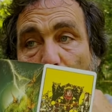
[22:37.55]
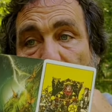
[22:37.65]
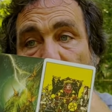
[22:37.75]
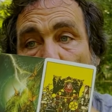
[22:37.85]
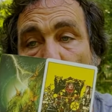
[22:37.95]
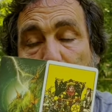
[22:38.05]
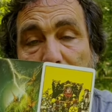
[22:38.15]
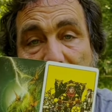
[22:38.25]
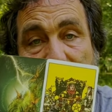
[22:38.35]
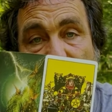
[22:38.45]
of an old
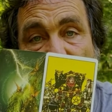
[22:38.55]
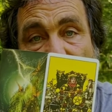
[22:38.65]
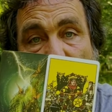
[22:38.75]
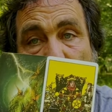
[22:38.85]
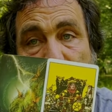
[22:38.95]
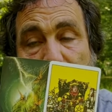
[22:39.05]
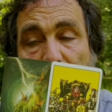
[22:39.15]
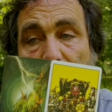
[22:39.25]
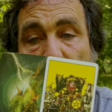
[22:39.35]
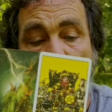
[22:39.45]
belief system.
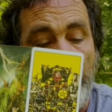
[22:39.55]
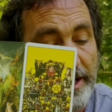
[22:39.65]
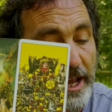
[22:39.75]
And